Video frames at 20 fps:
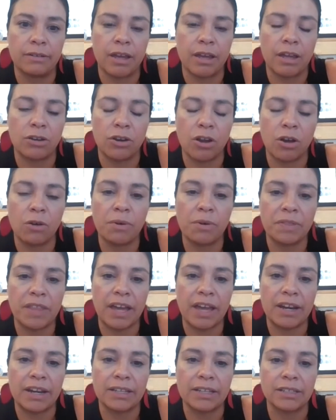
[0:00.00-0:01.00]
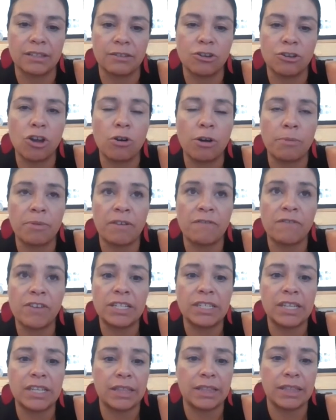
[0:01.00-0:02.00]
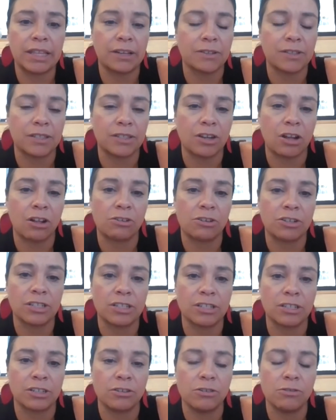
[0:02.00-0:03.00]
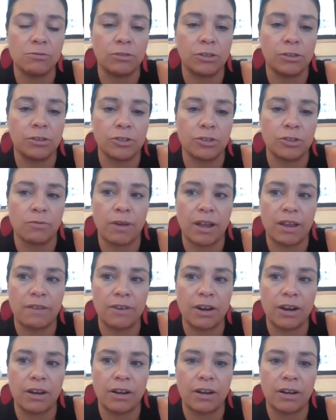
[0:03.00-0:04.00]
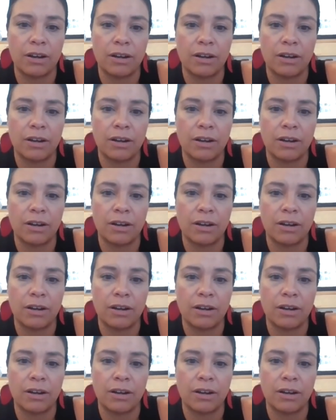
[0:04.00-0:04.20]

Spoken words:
and know what that is. You go up every $10,000 until you lose your waiver.